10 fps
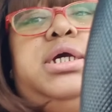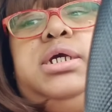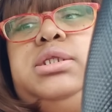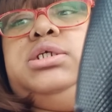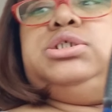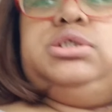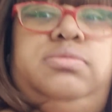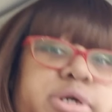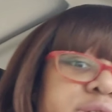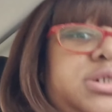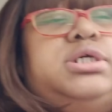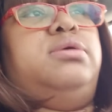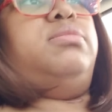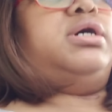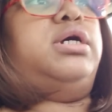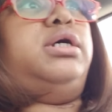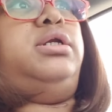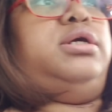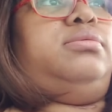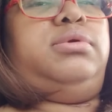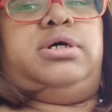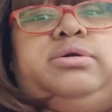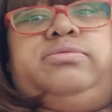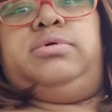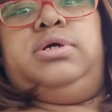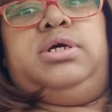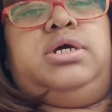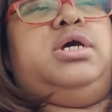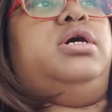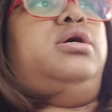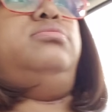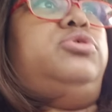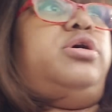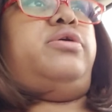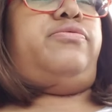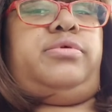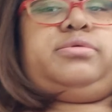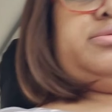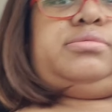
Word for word: can't get this shit right to save my goddamn life. And I'm driving.